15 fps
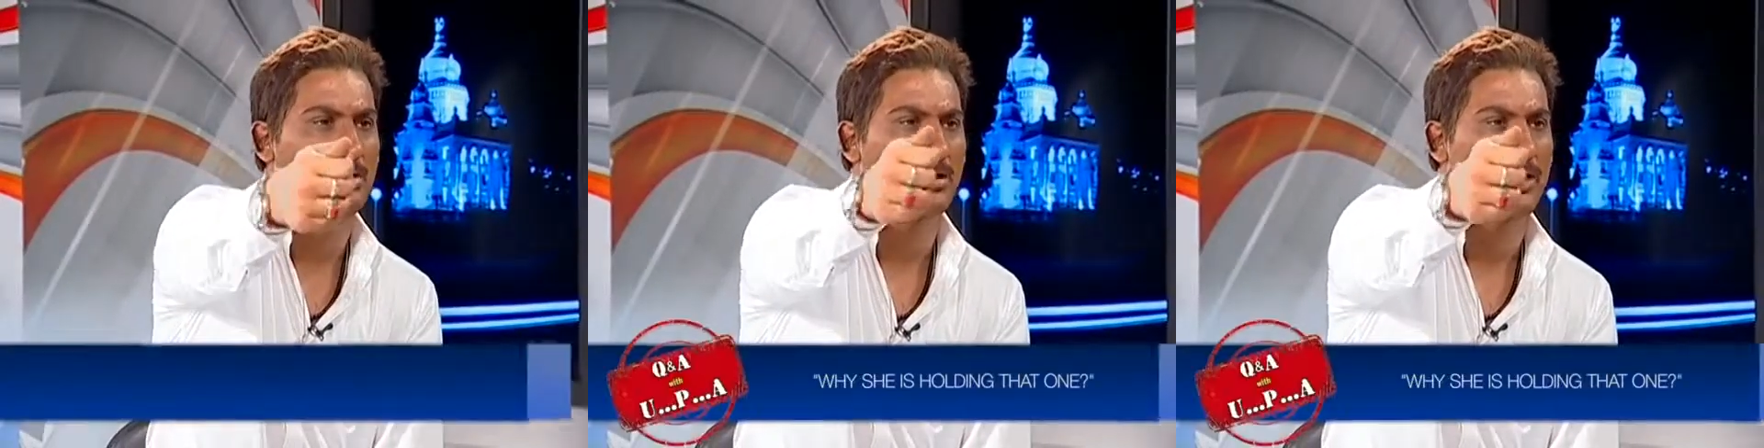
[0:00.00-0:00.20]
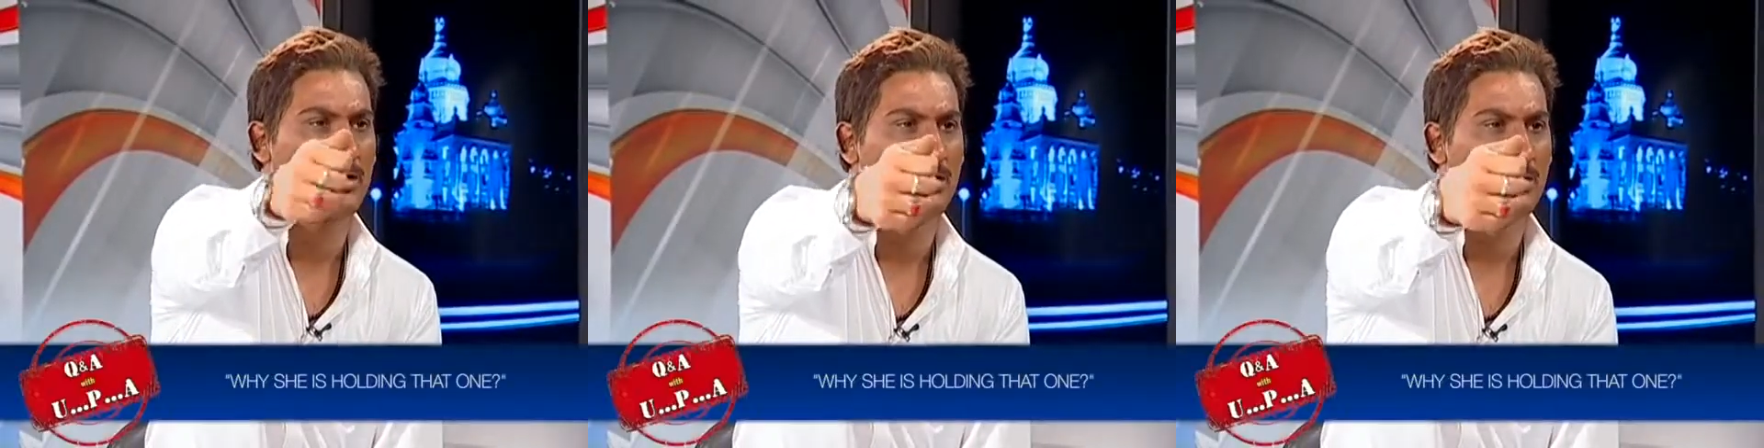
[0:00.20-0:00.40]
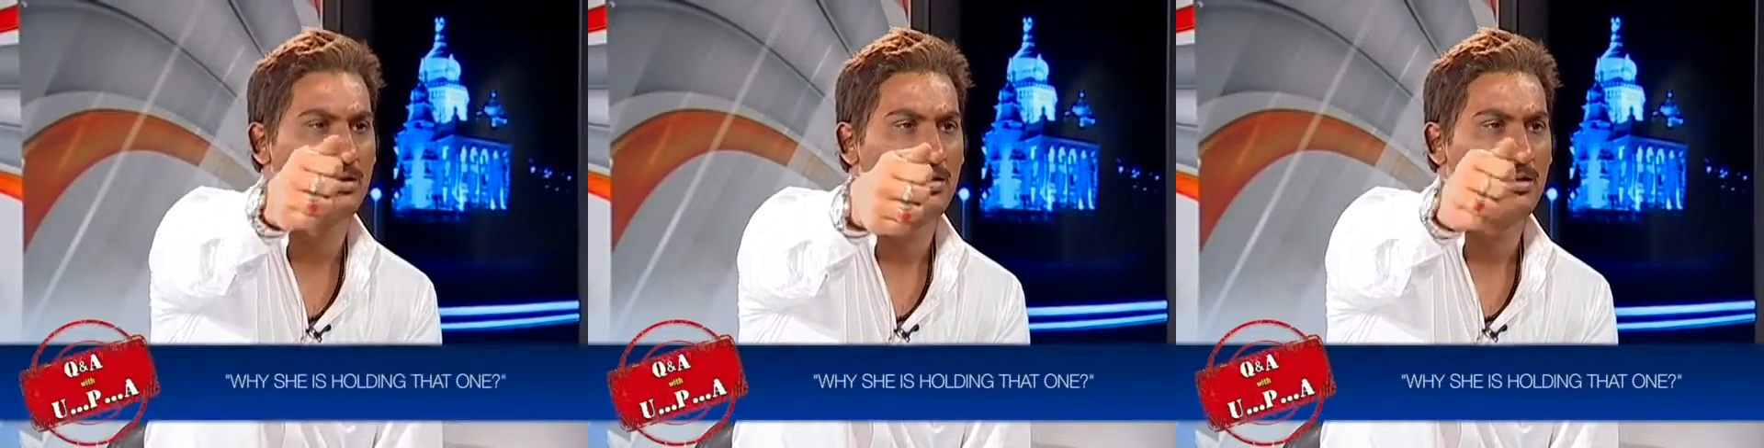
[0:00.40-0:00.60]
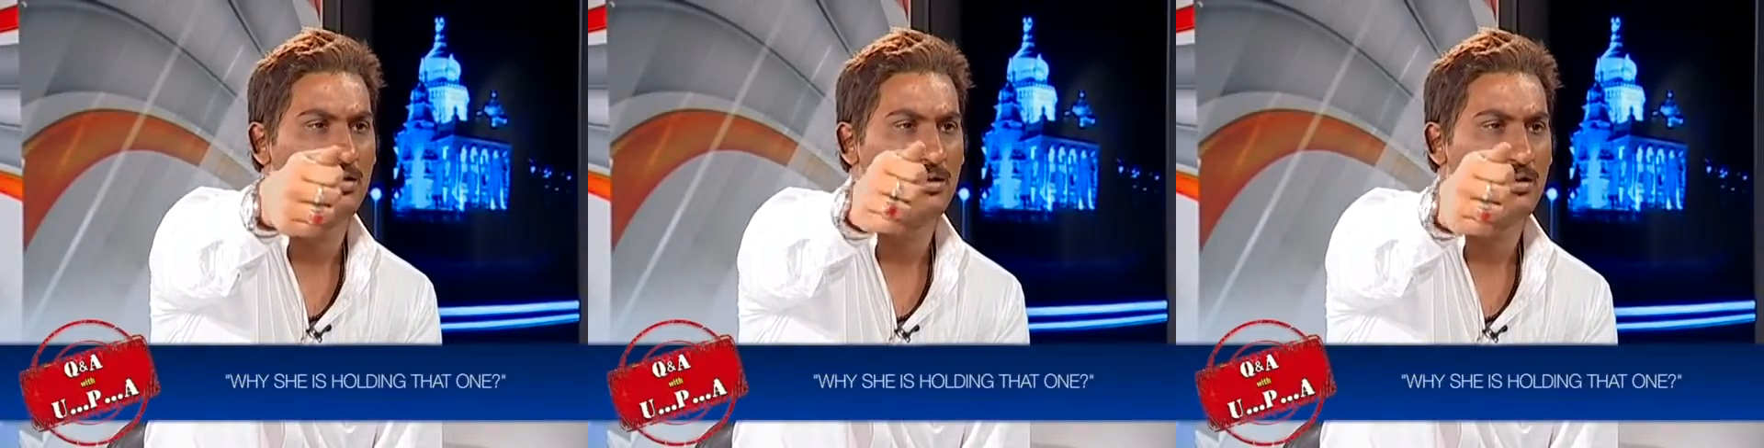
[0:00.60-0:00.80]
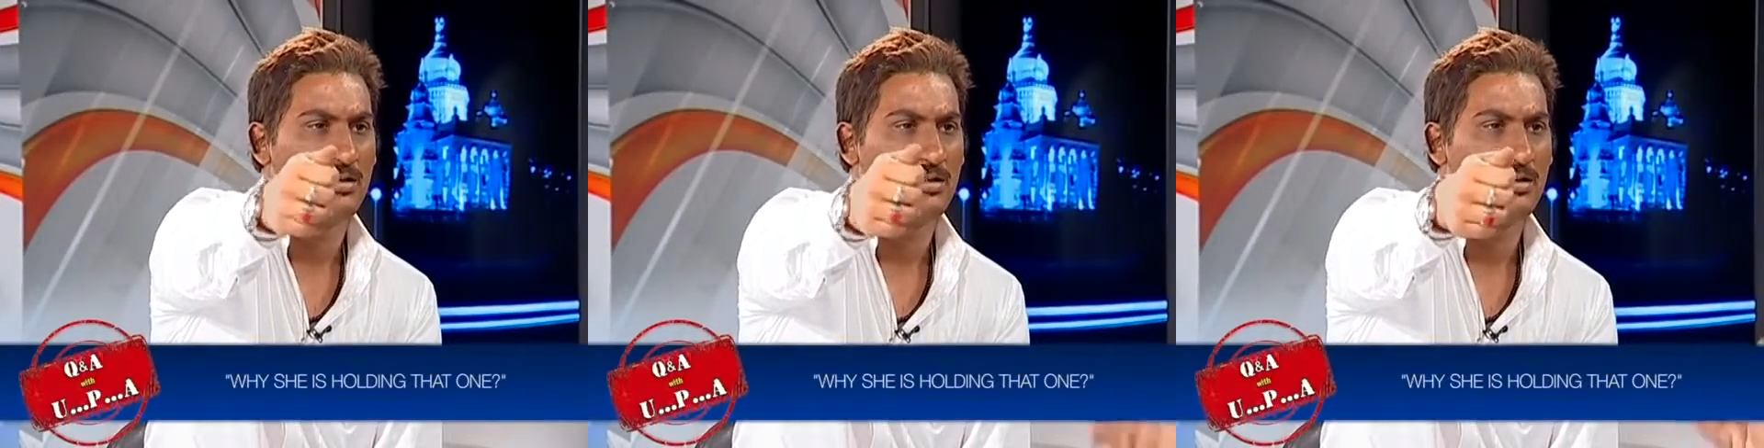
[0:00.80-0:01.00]
one?
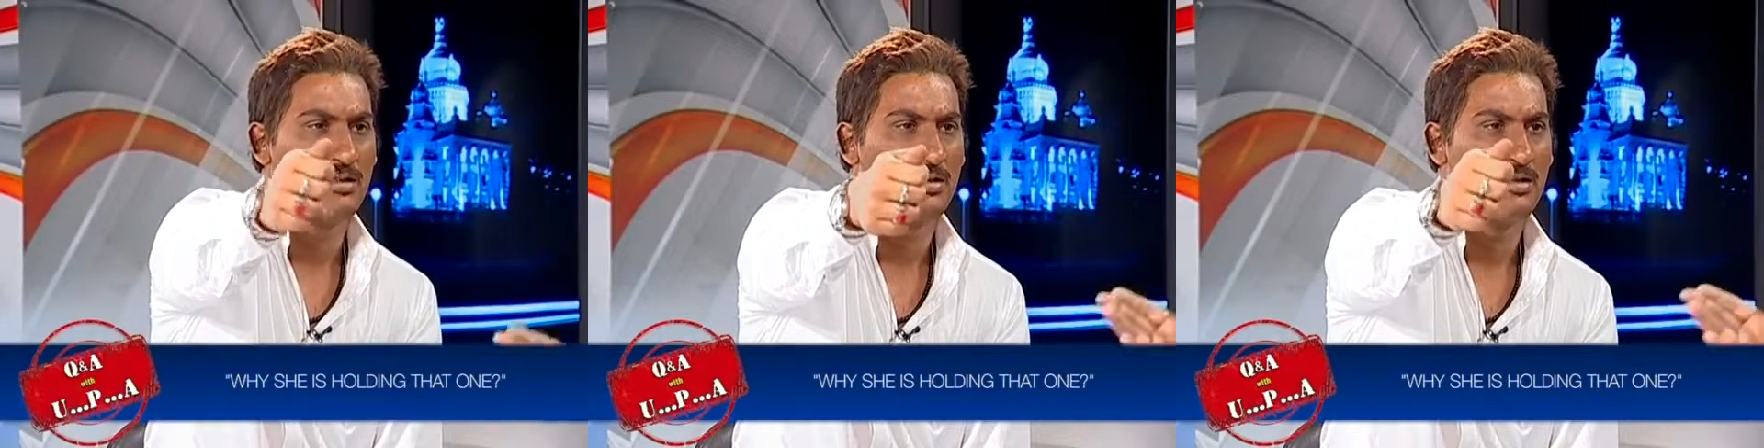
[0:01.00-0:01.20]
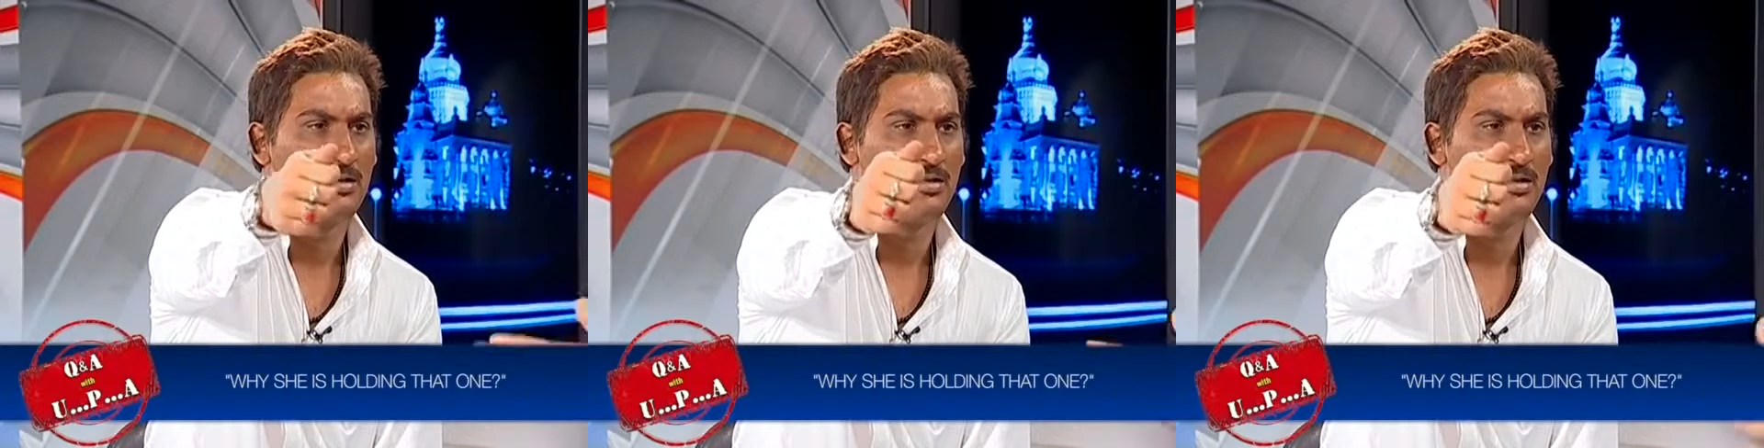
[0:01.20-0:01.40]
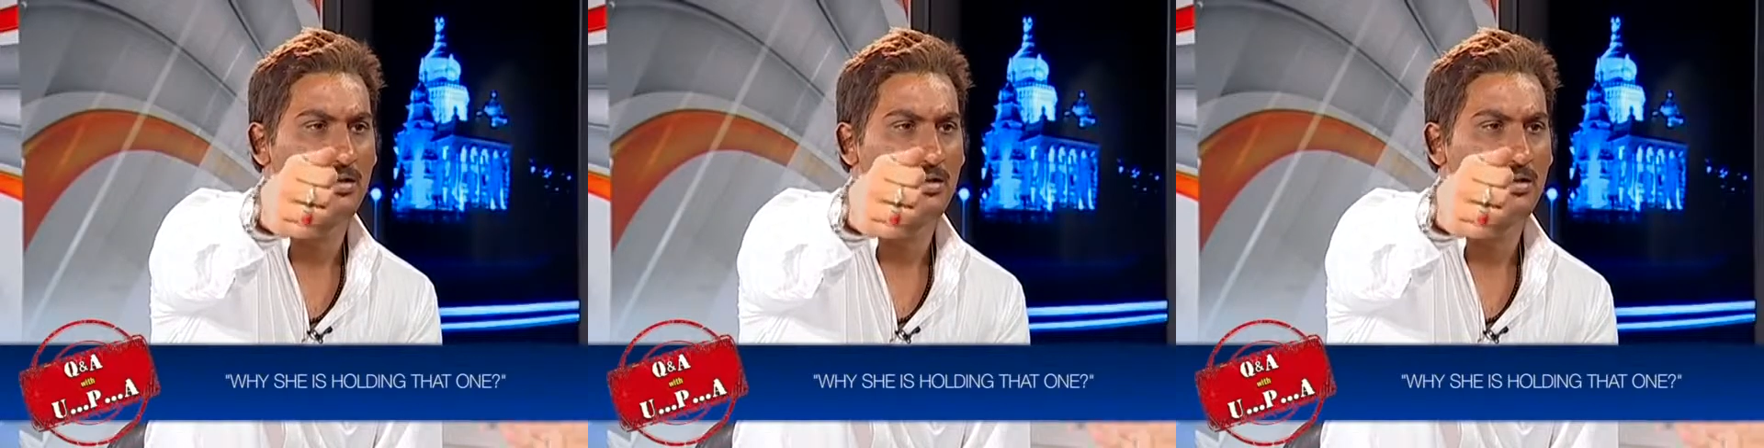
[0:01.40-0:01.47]
Uh, Statue of